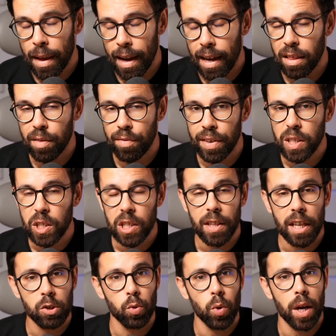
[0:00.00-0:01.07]
And the feature
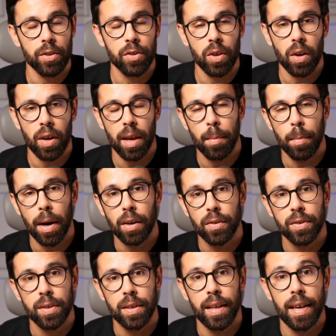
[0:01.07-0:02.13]
that we are talking
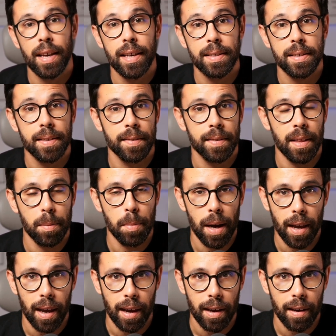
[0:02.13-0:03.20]
about is
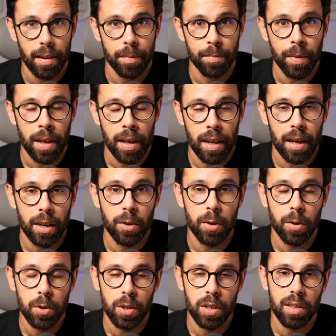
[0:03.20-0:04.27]
debugging, a
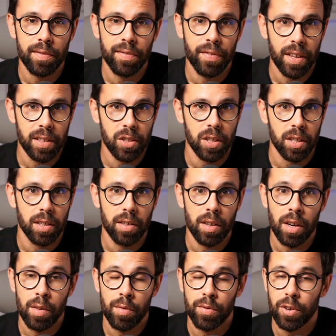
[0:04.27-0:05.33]
crucial feature
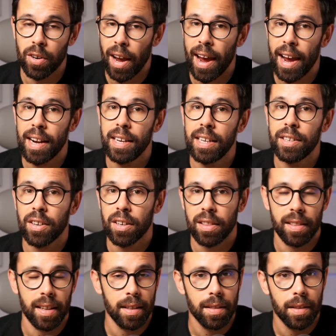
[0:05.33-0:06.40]
for any
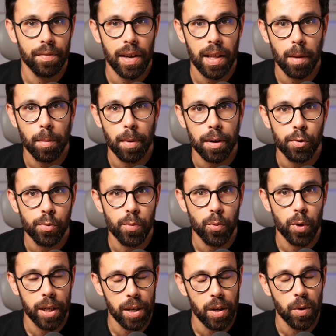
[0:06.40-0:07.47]
.NET developer,
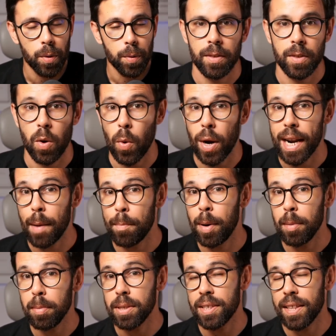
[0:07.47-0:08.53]
we know. So when I
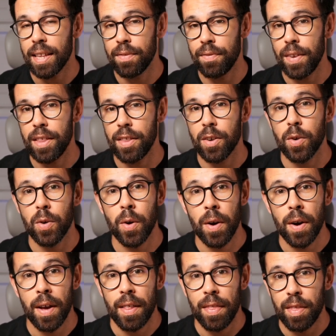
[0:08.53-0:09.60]
published that video,
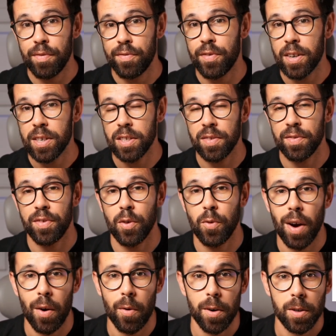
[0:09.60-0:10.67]
the first few
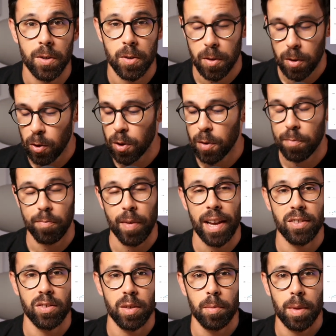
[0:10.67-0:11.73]
hours looked
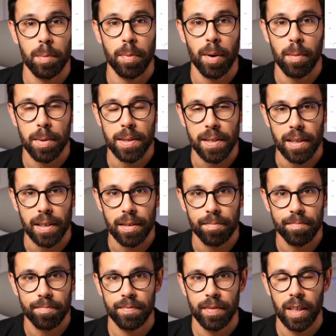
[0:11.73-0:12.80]
extremely promising.
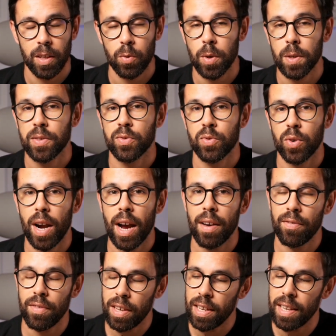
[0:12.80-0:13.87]
It was
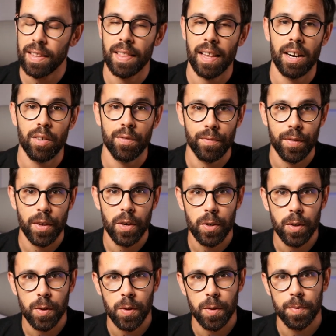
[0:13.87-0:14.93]
driving a lot of
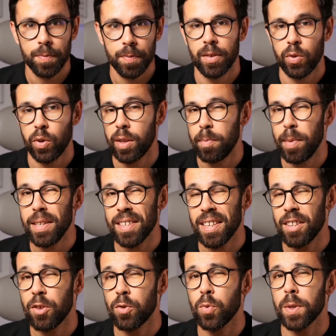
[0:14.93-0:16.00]
views. So it means
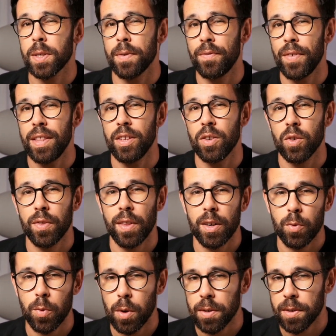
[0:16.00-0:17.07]
that it was a video
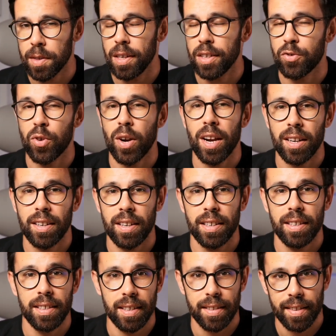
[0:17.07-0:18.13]
that was
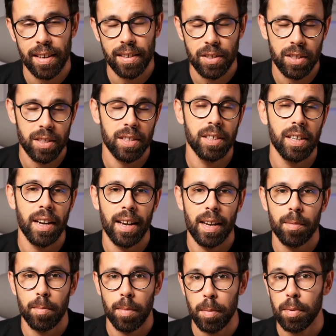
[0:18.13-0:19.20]
attracting attention
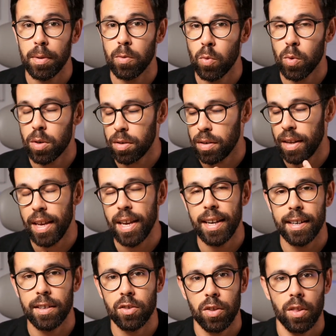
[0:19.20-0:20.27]
and people were
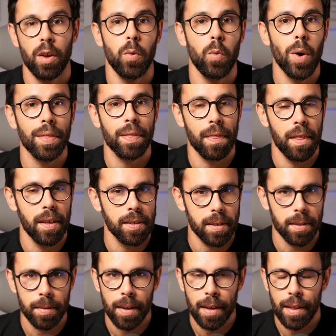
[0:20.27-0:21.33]
eager to know what
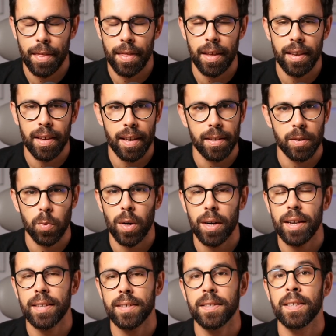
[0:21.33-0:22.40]
this thing is, what
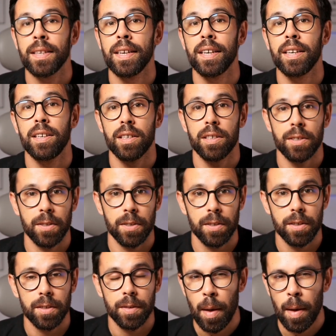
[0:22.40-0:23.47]
is
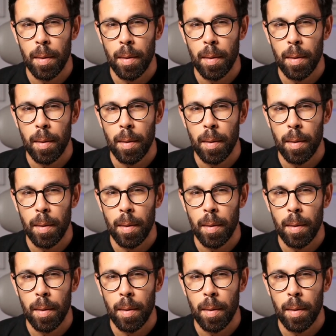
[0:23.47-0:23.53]
Cursor.